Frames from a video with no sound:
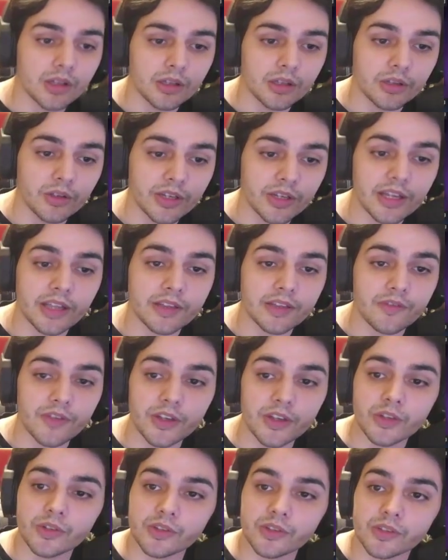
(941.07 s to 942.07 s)
looking at the
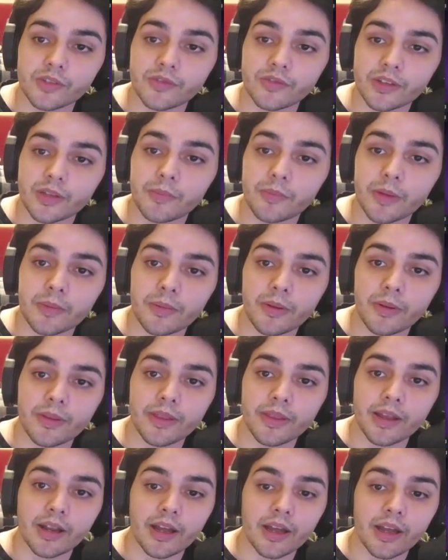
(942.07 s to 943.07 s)
videos of other people
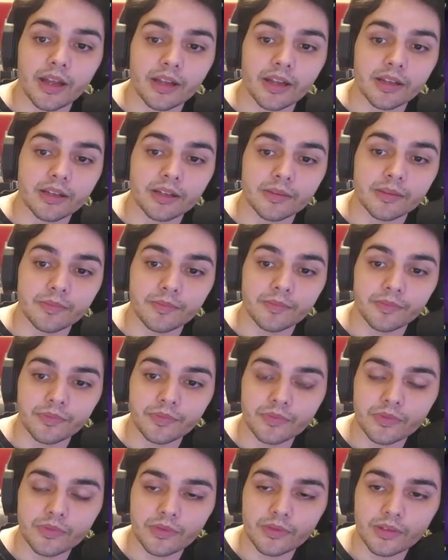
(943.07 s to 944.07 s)
that I
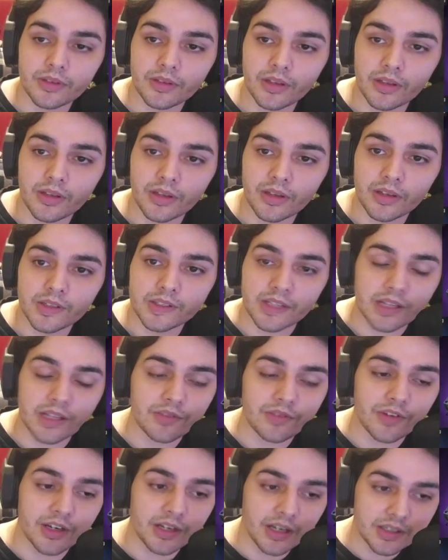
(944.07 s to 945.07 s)
said
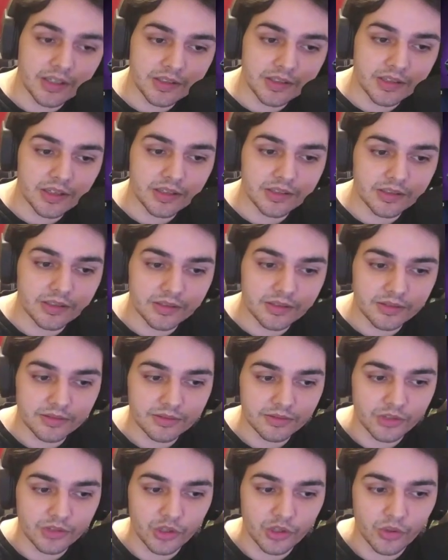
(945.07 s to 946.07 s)
very nice things
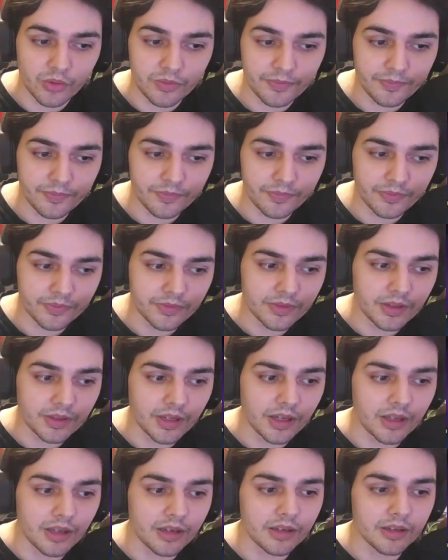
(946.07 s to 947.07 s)
to,
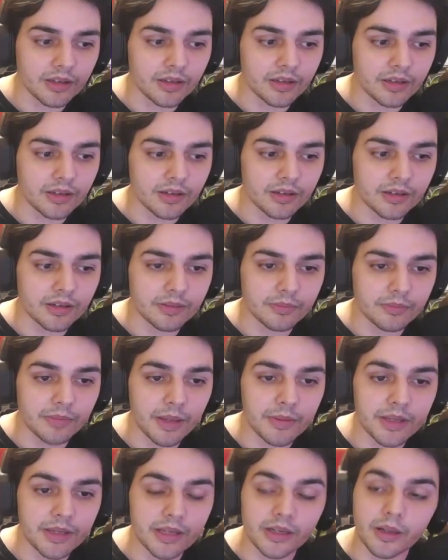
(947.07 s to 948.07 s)
and
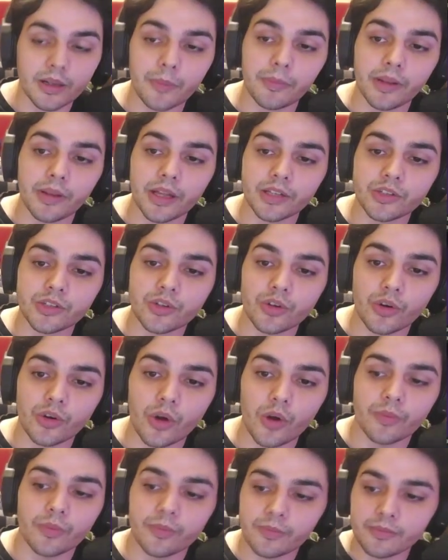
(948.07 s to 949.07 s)
maybe it'll apply to your
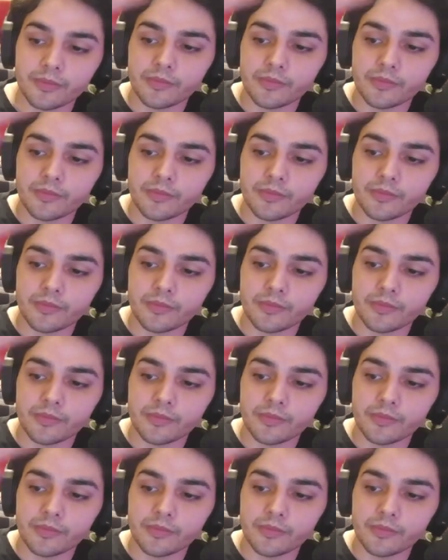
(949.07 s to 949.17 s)
own.